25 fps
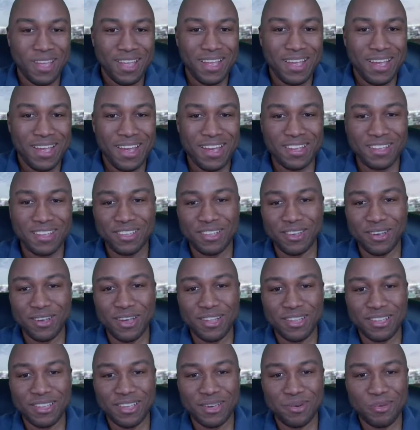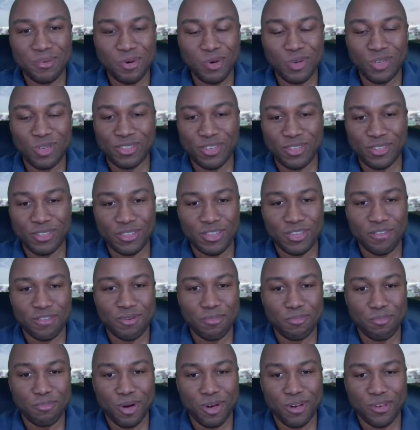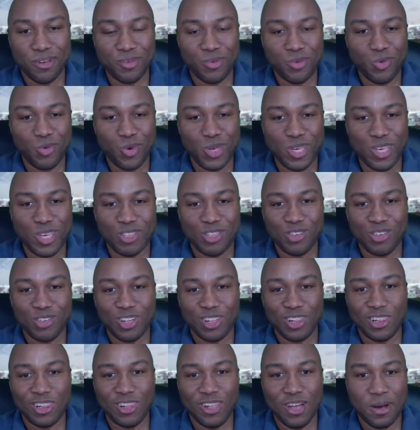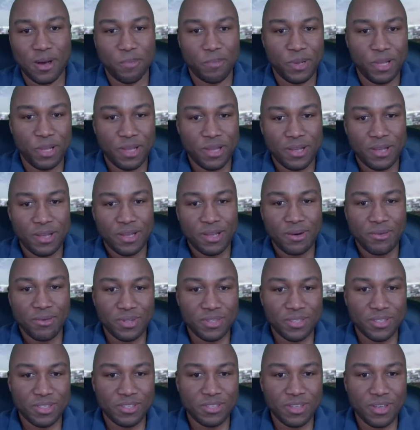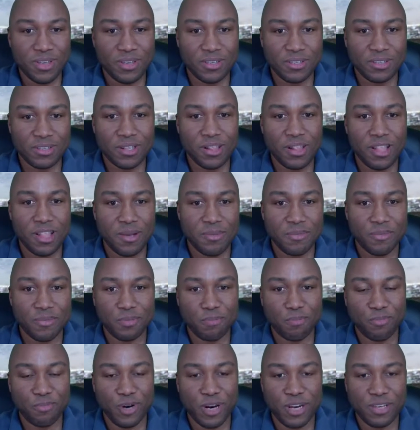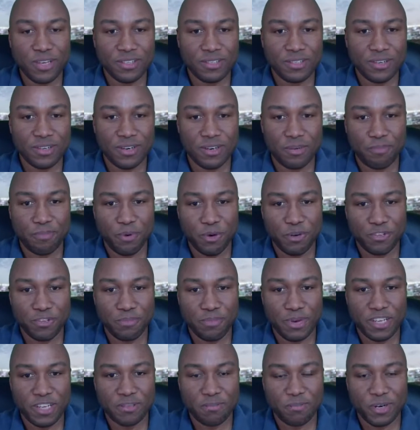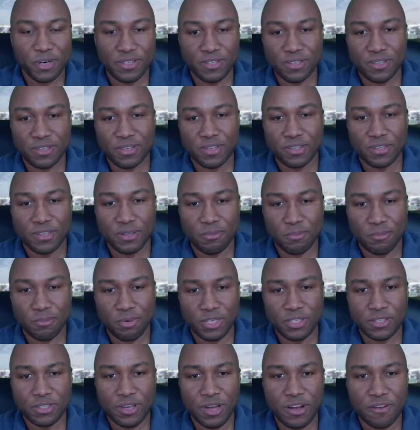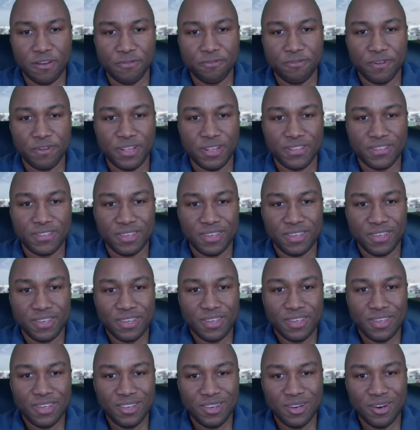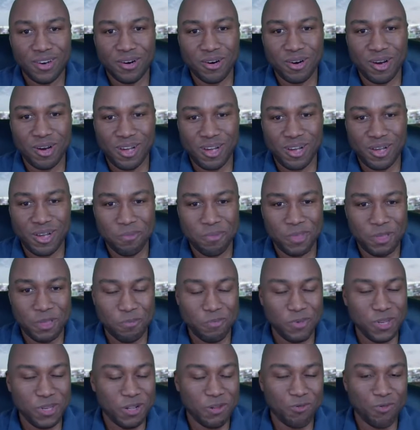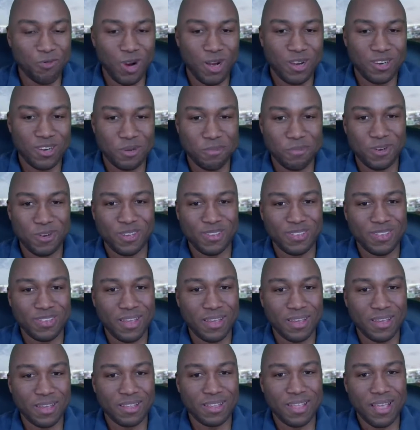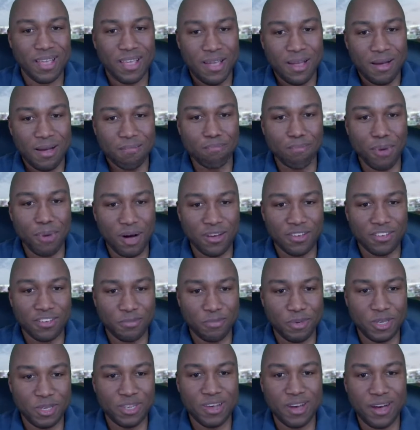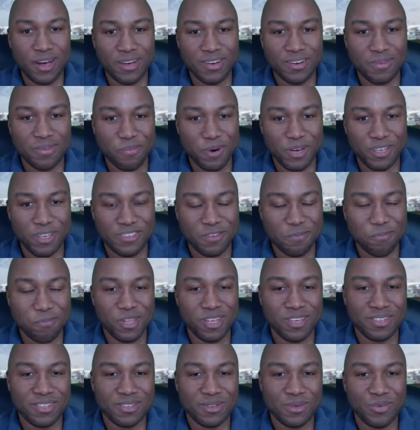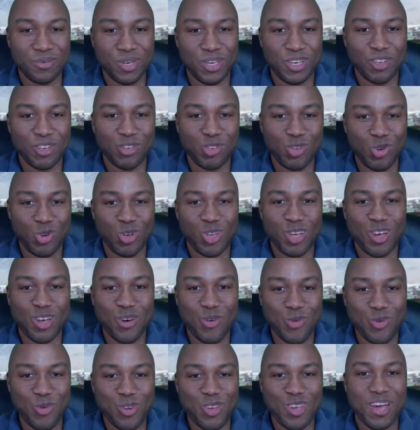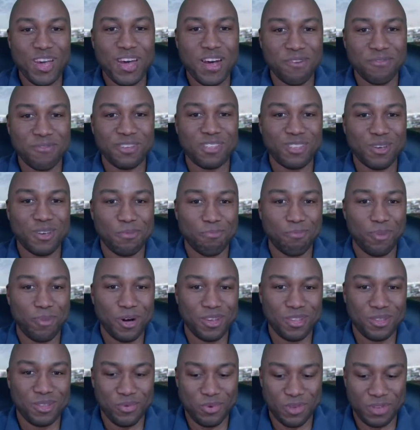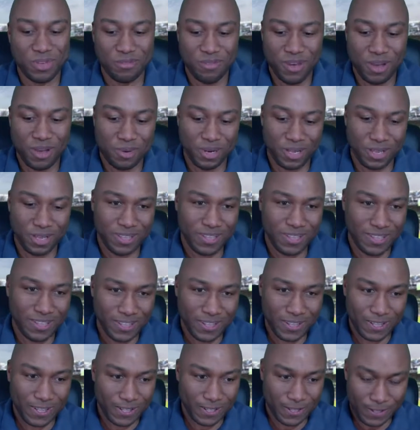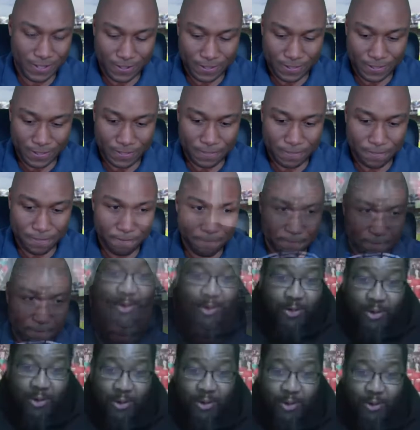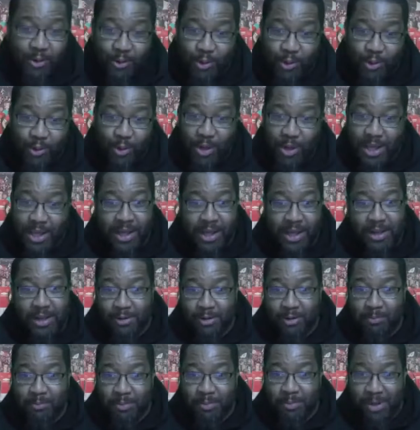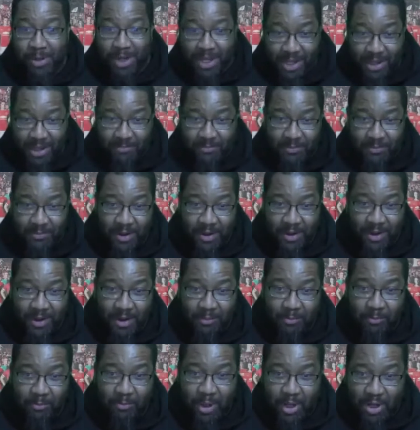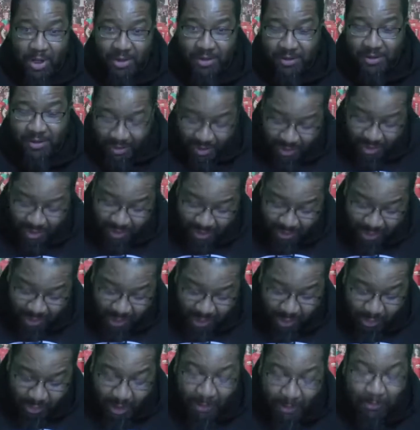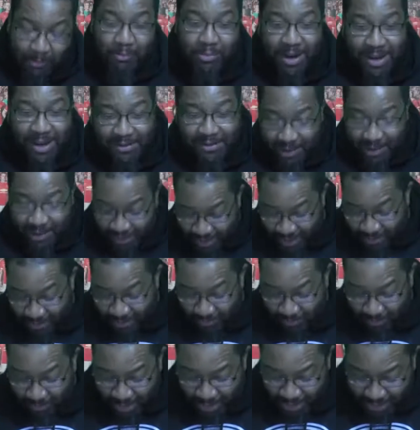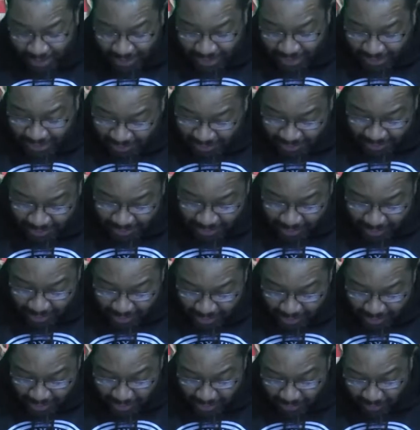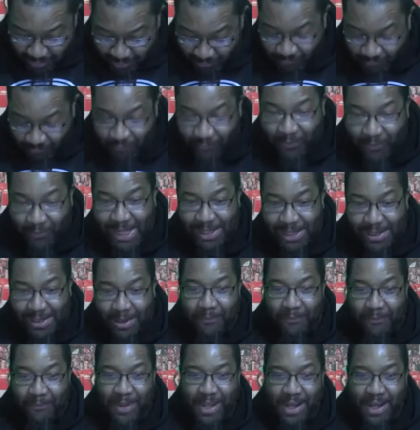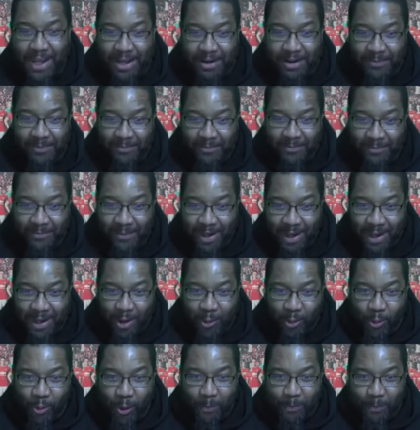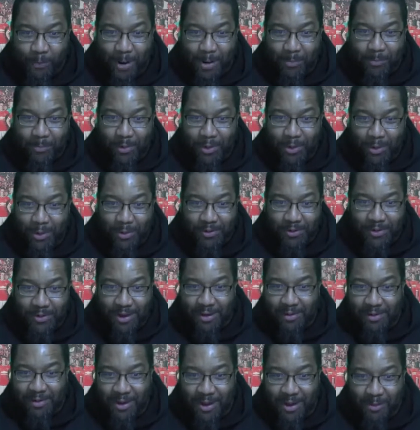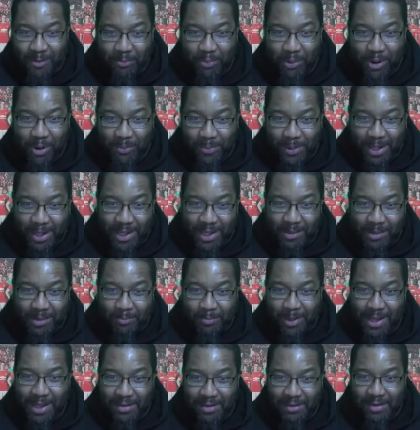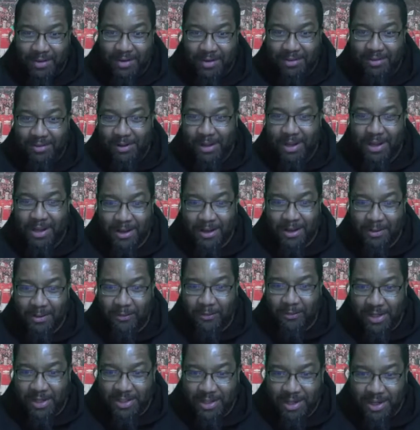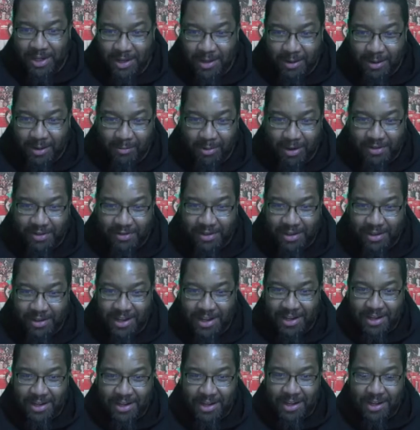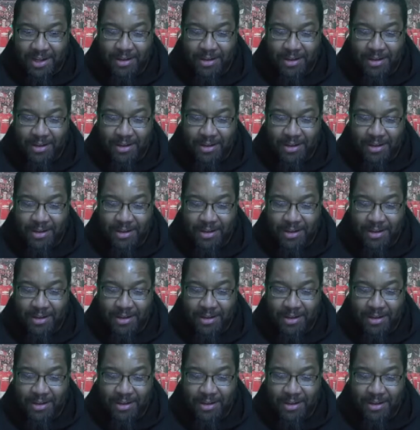And Camone is also giving bug of the week to Klopp. We'll discuss Klopp's post-match press conference in our EPL roundup in a second. Bugs being the unimpressive players of the week. Junior, who do you have as your bug of the week, family? I don't know who the hell to blame, but there's a Brazilian baller named Valdivia, and I hope I'm pronouncing his name properly. He plays in the 2nd division in the Brazilian league.